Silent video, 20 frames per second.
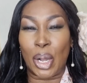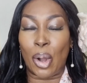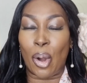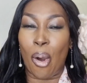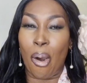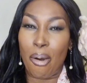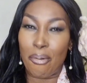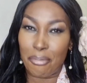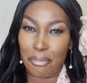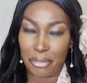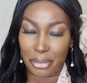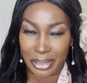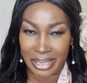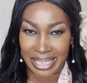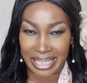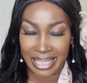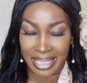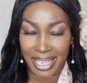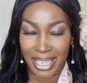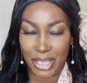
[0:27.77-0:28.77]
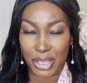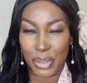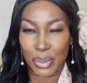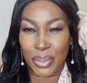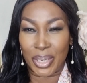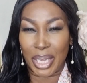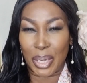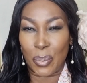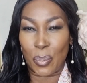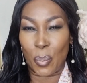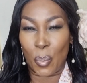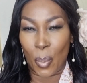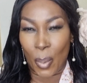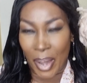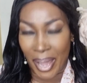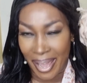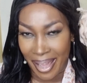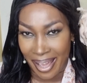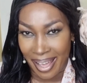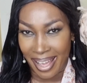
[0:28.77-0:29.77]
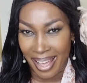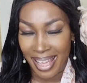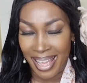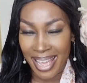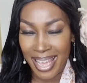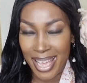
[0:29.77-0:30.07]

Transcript: comforting that you can wear